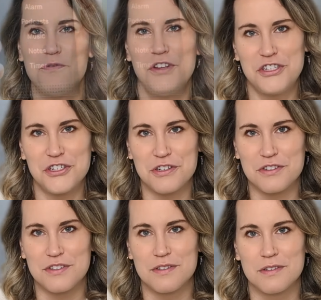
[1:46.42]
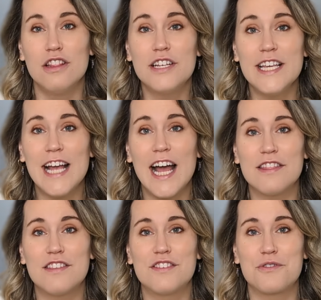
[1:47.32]
features. Looking
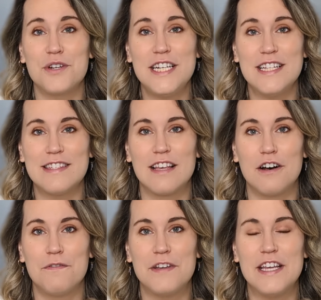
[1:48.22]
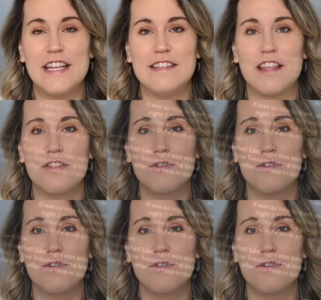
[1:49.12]
at the screen itself, it is